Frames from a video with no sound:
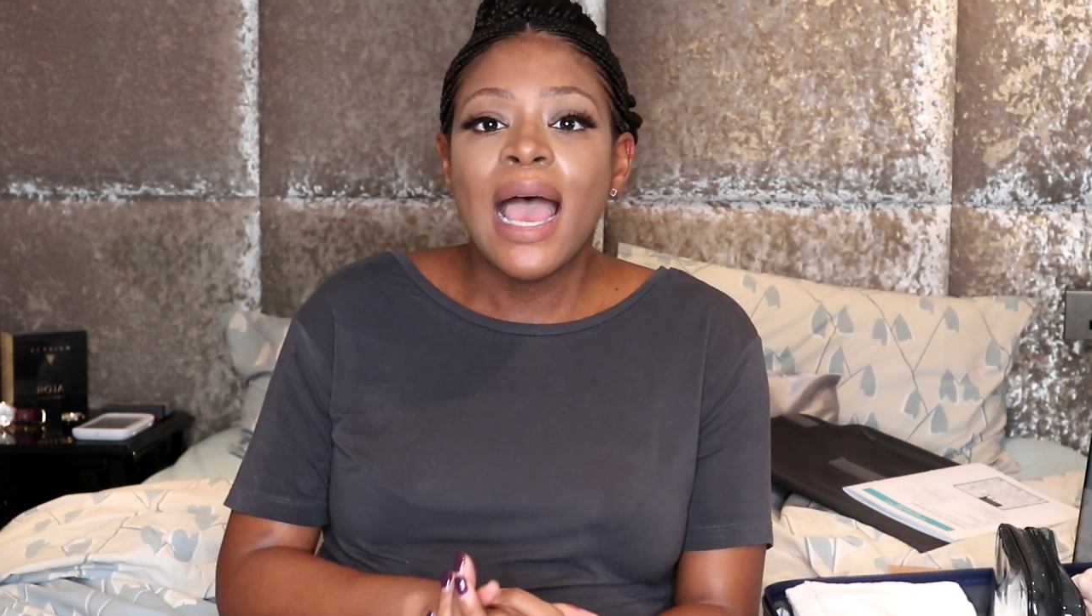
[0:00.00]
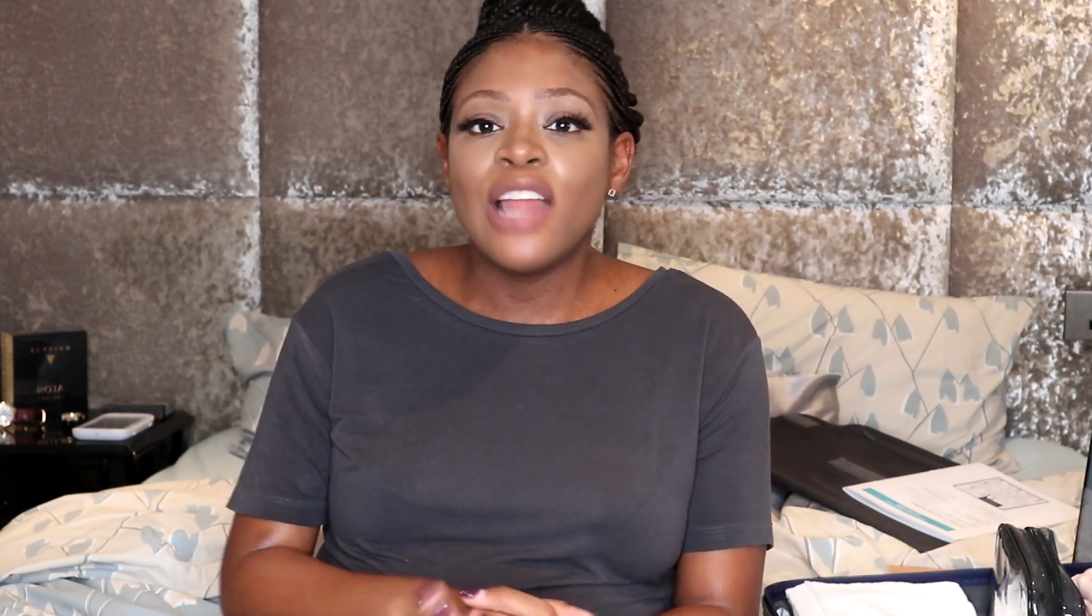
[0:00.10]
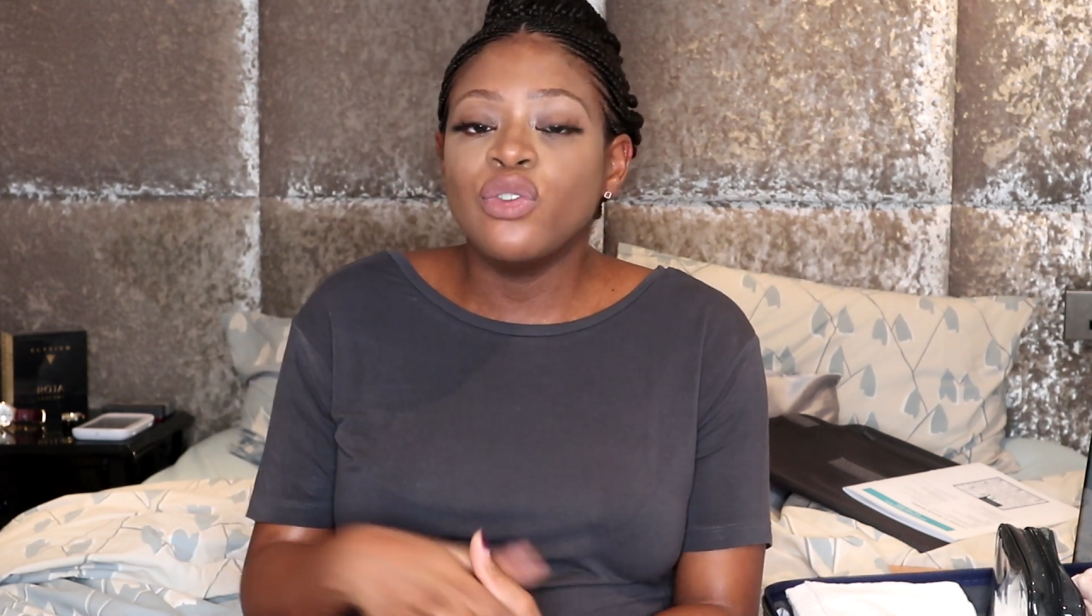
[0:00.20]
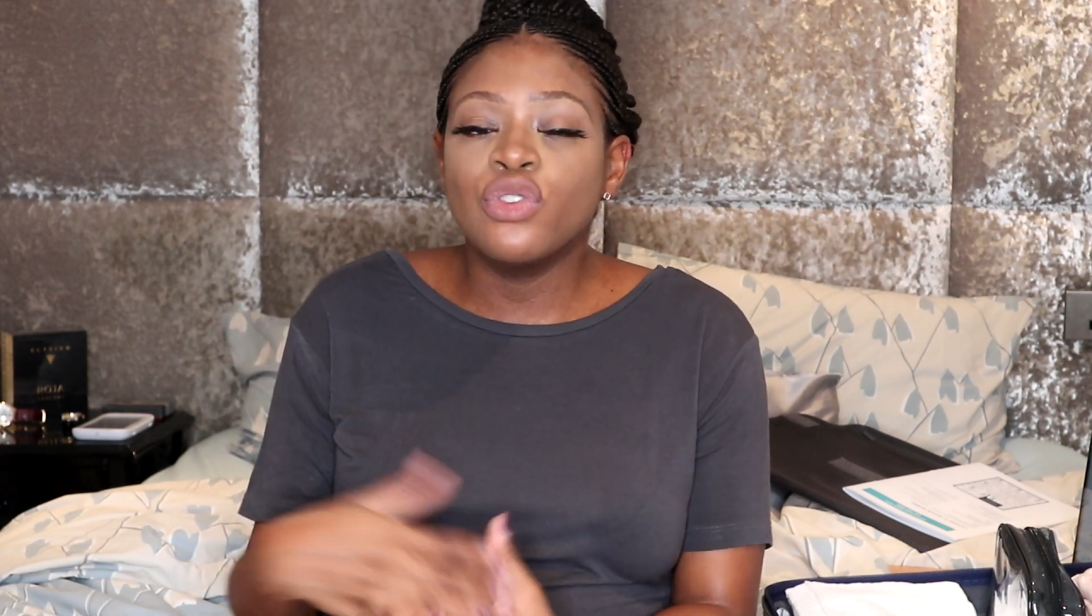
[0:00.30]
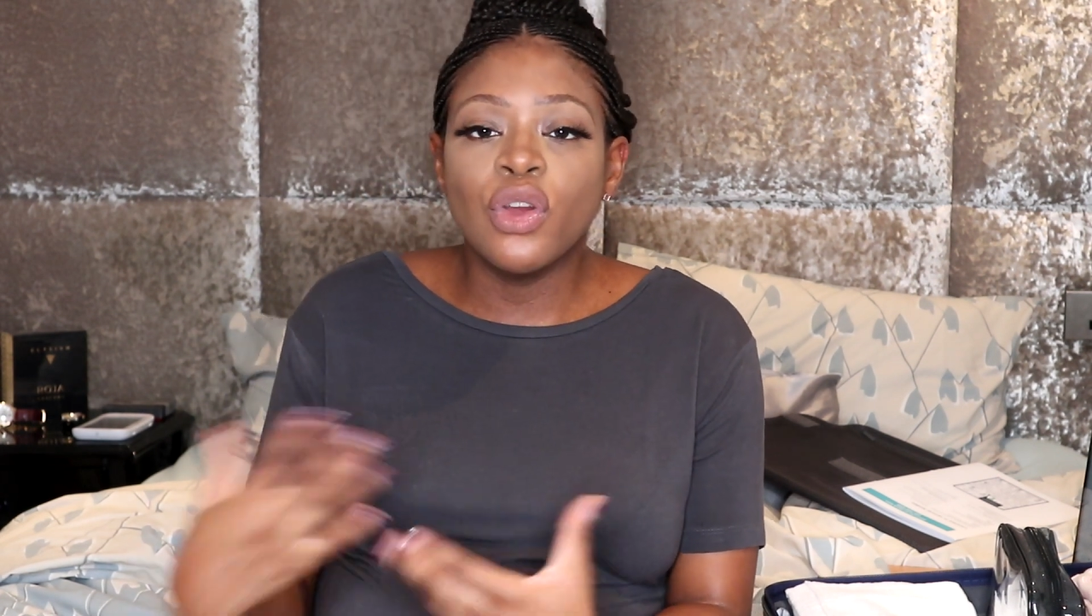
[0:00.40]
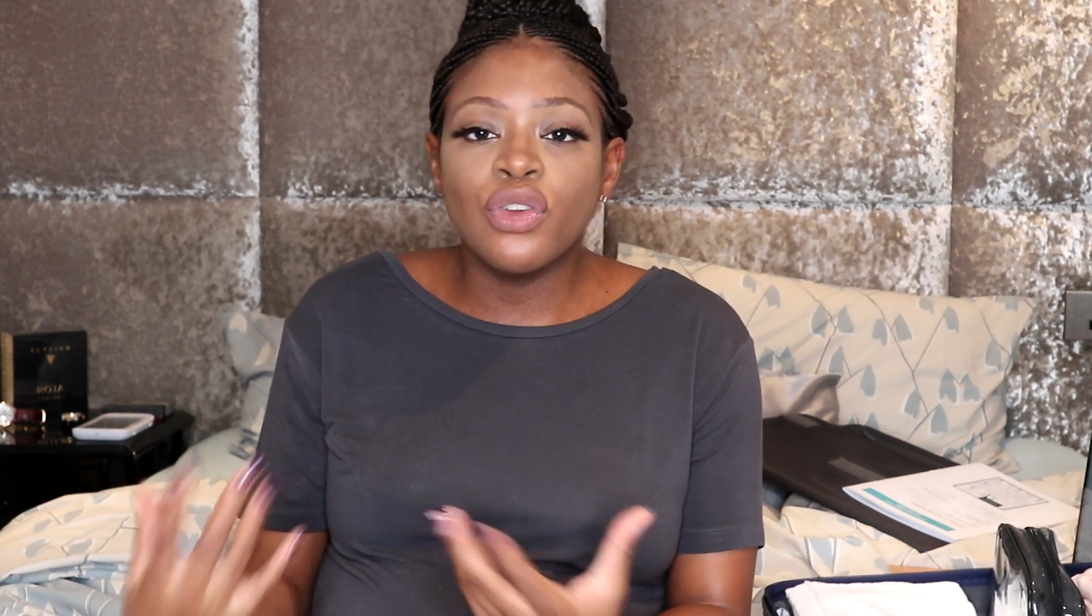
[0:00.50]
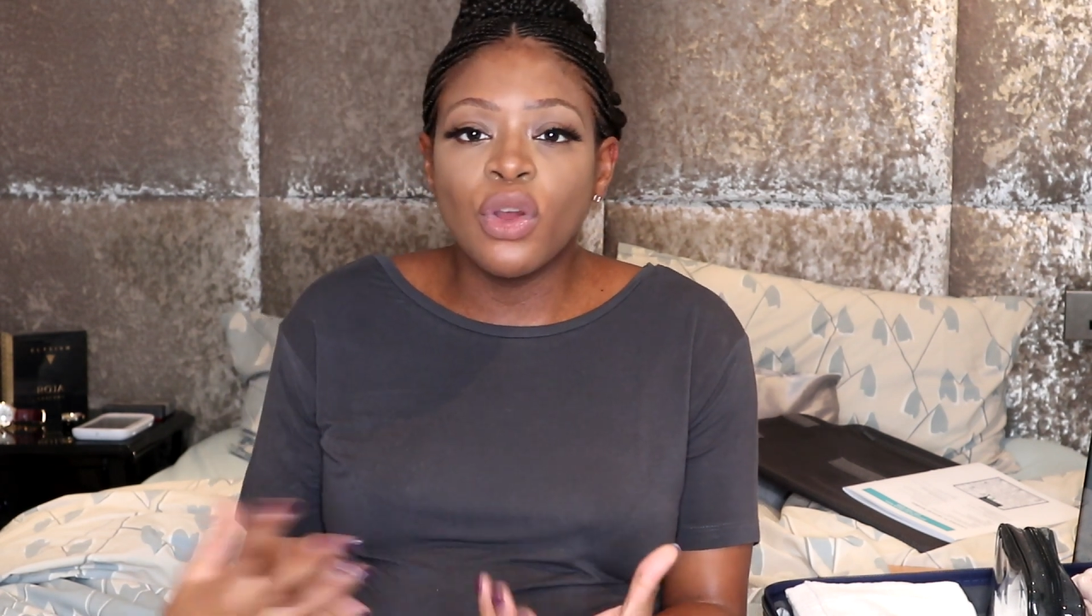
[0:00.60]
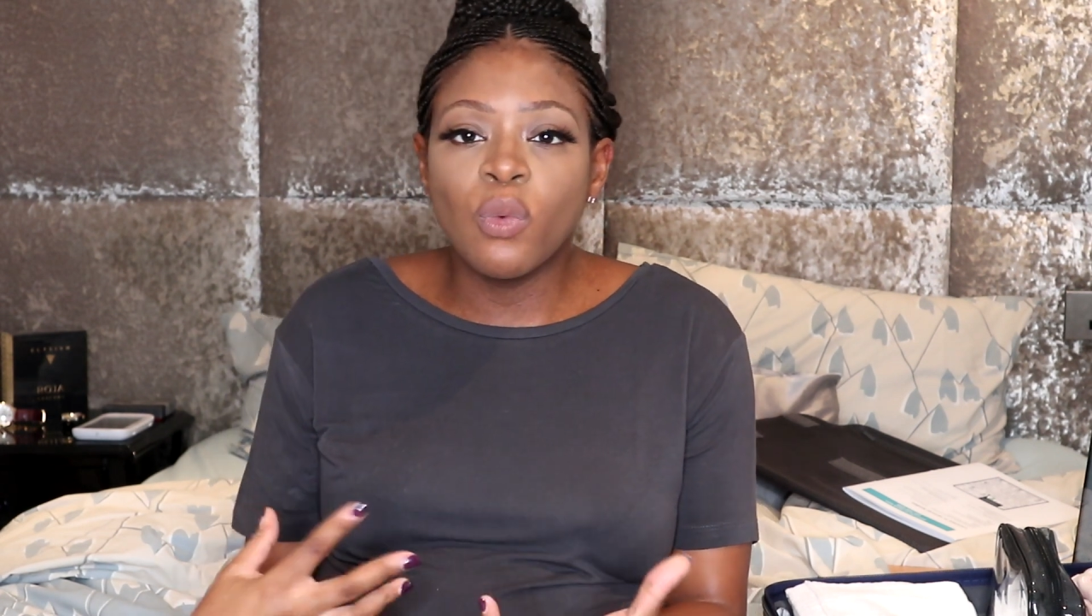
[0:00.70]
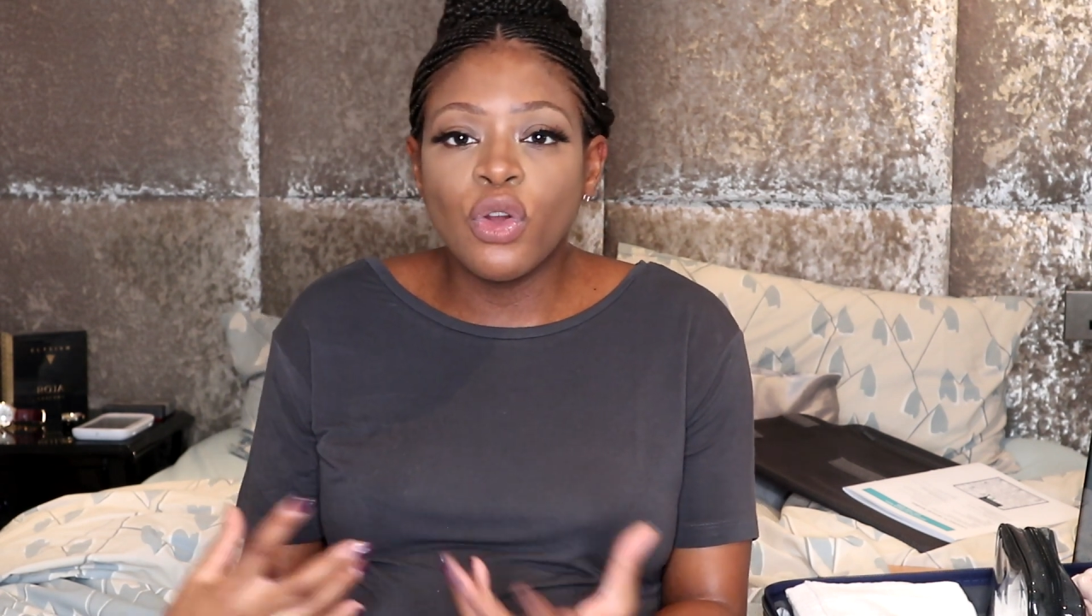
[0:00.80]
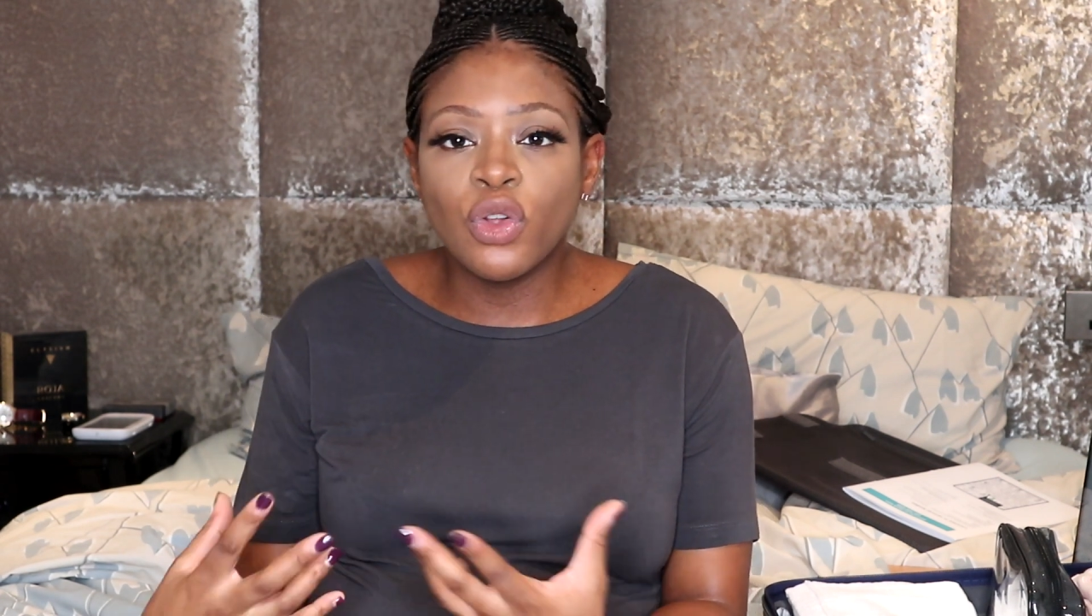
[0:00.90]
and you don't
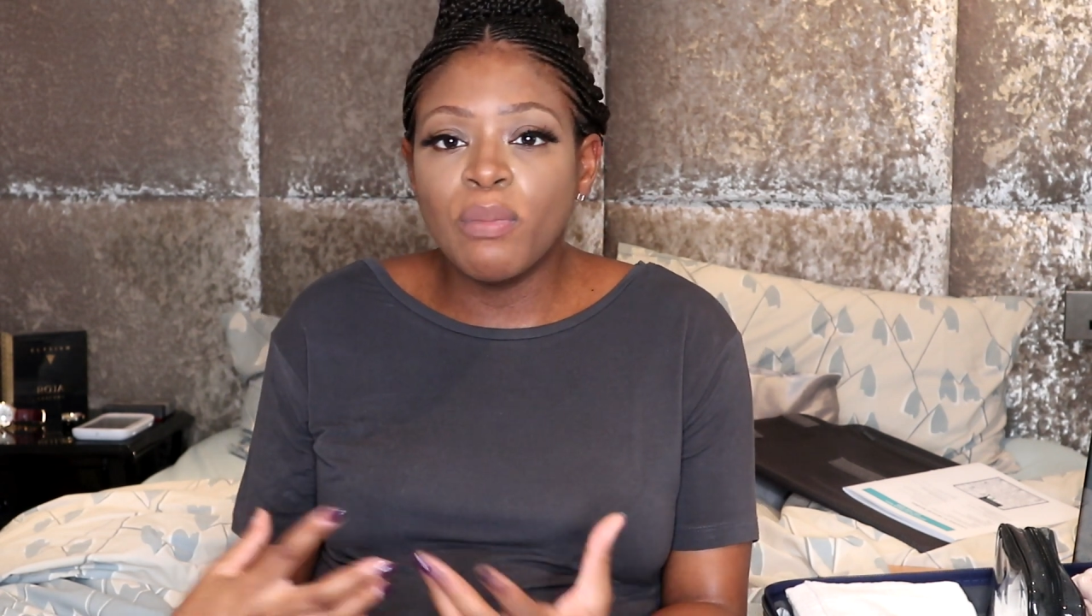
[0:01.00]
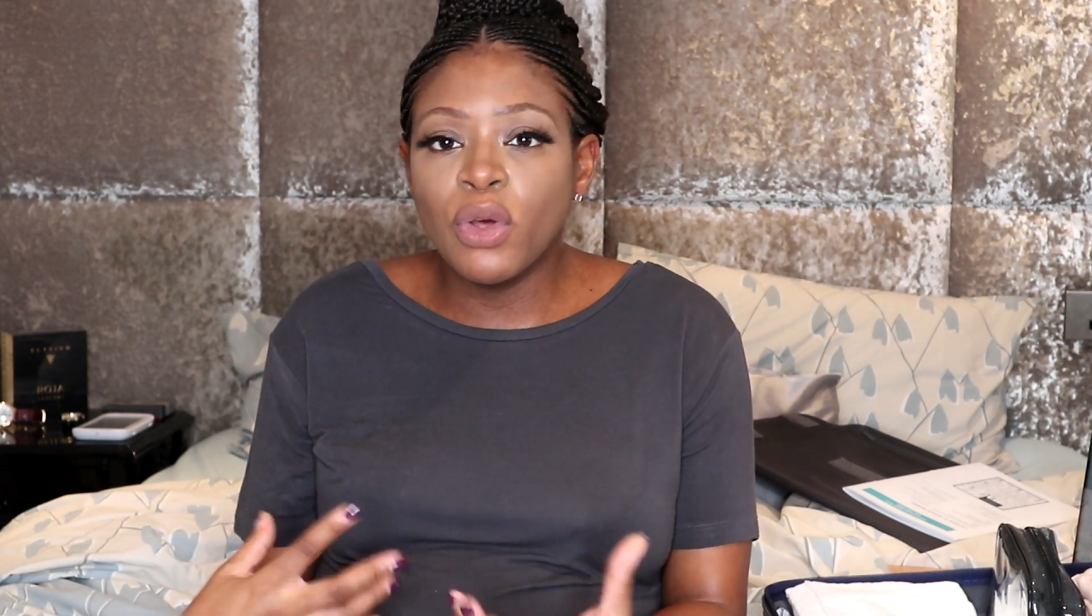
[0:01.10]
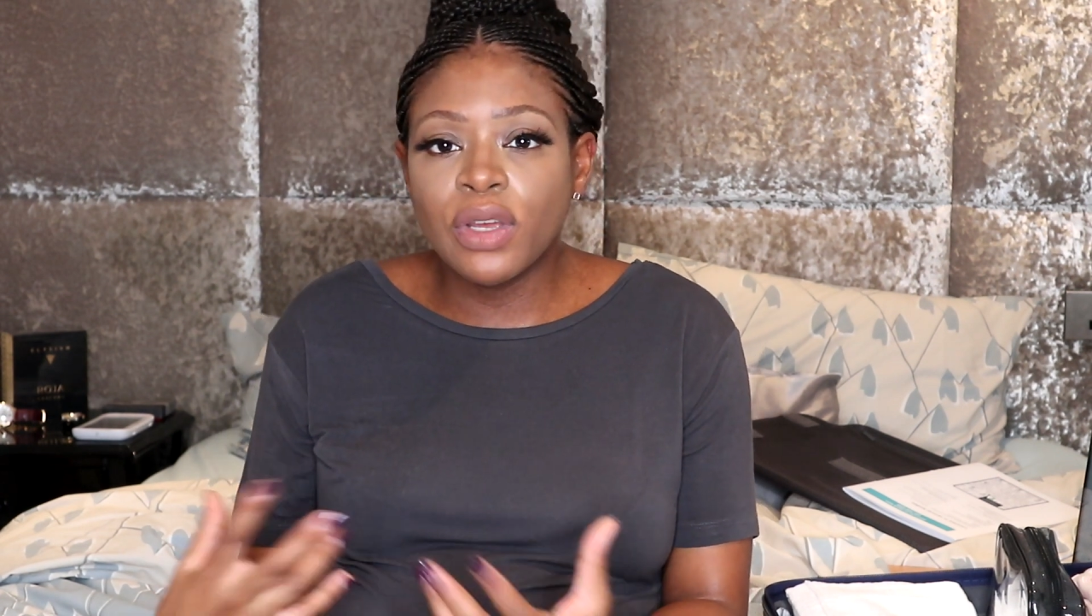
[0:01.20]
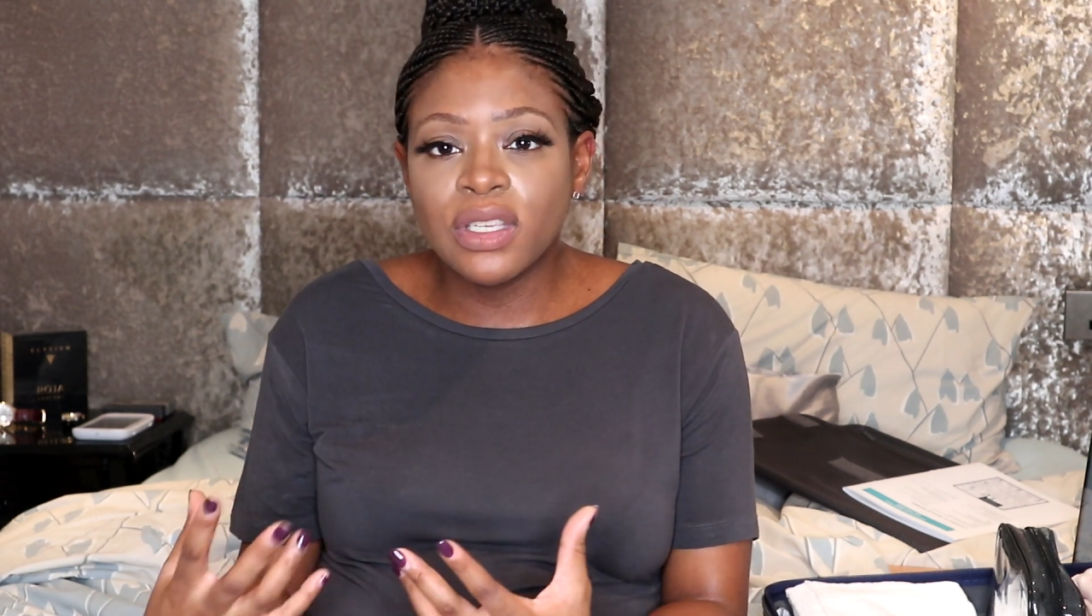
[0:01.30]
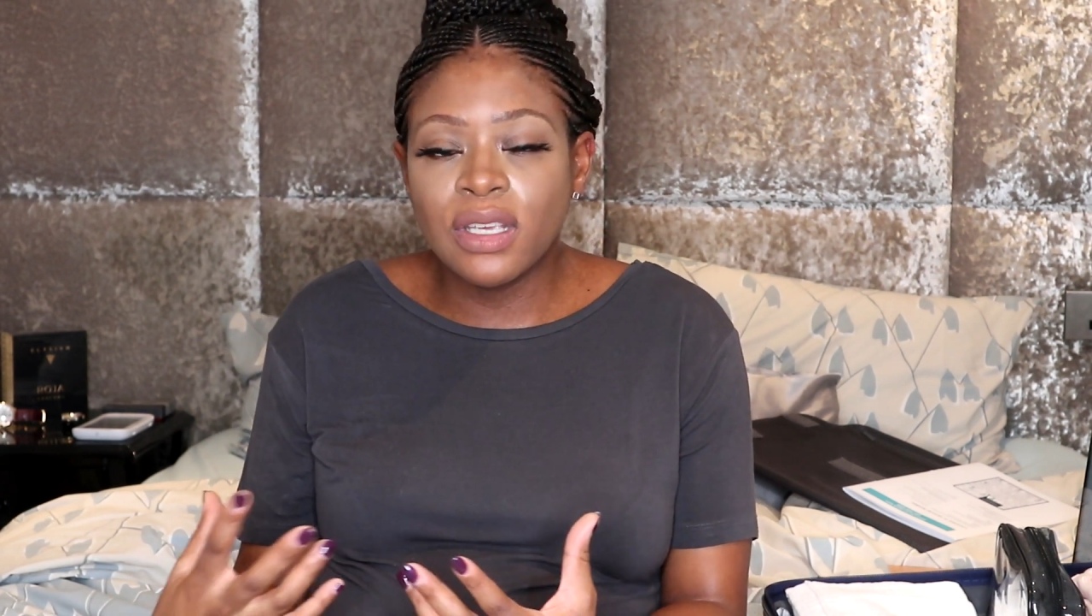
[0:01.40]
know what your milk